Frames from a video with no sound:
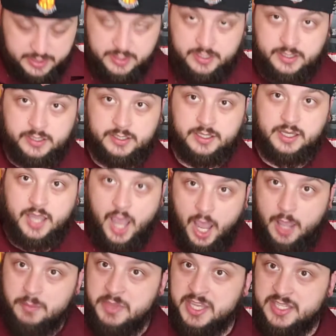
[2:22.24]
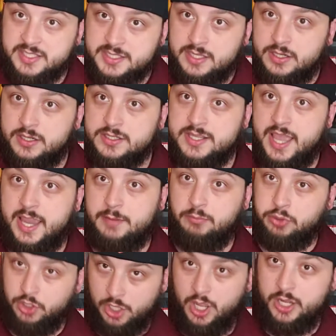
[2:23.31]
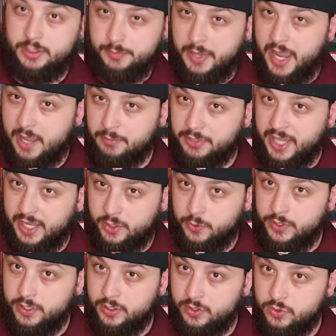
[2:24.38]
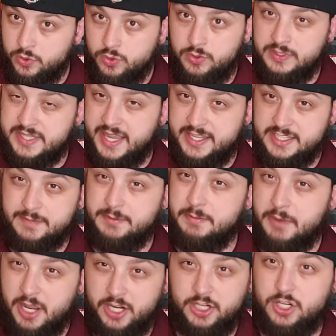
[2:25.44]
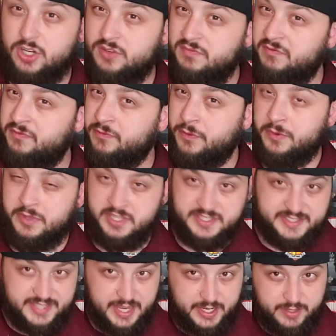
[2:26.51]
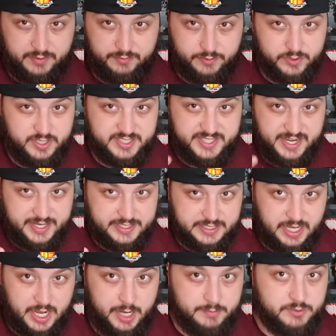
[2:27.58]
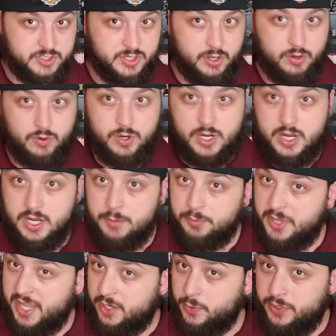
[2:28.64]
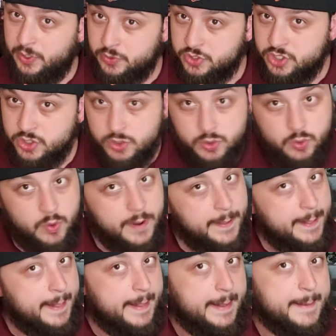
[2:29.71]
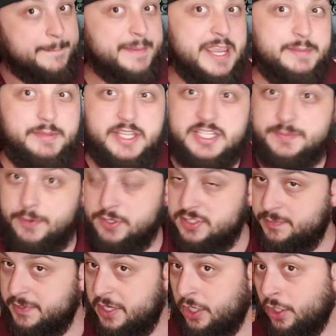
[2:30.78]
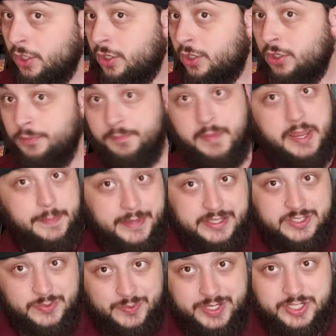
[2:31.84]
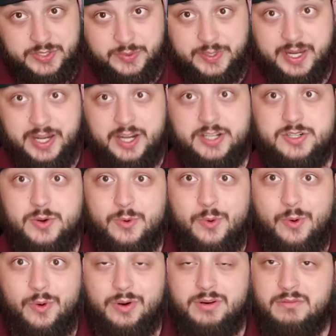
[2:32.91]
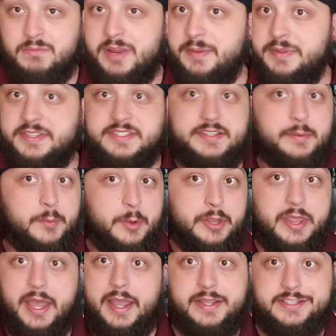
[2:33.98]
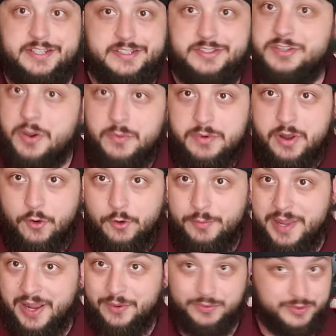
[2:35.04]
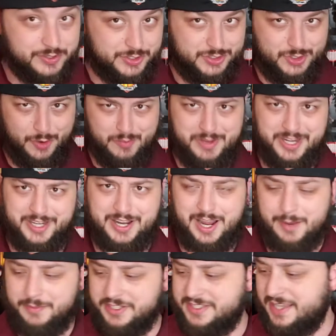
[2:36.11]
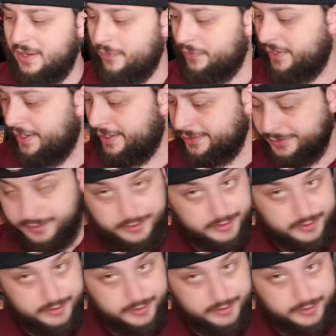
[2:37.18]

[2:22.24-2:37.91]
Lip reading: the comics, there's a blonde Black Widow who takes up the moniker for the second time. So Black Widow 2. Maybe it's supposed to be her, maybe it's an original character, or maybe it's someone that I just don't know about. There's so many comics out there,